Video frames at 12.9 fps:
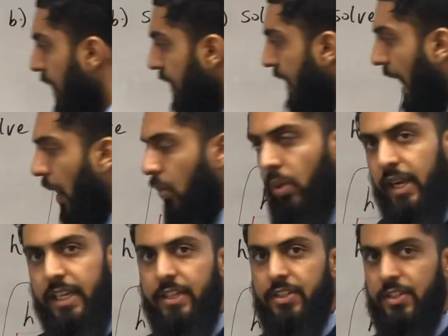Now
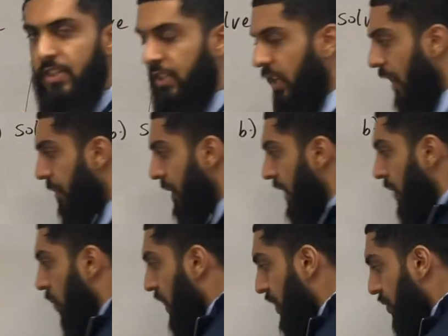we need to
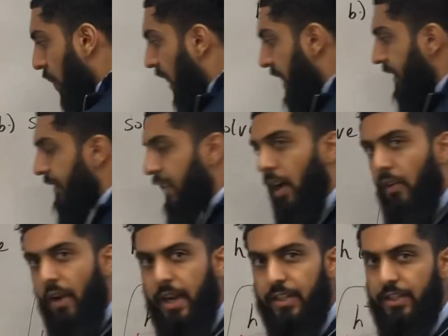determine which one is
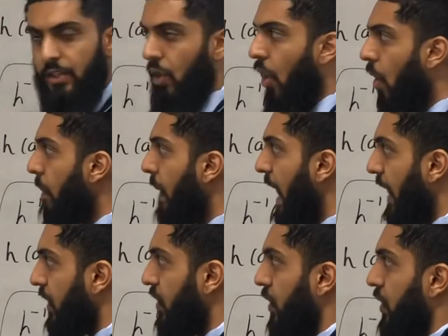correct. Go
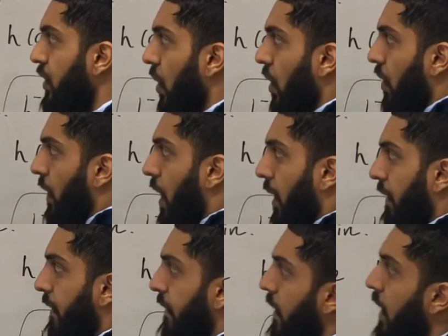back to your
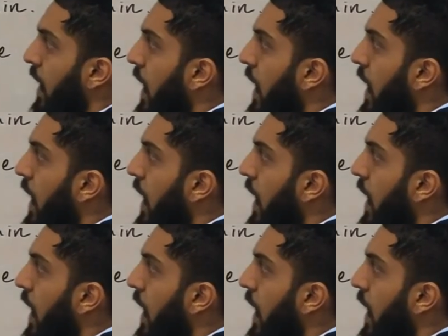graph.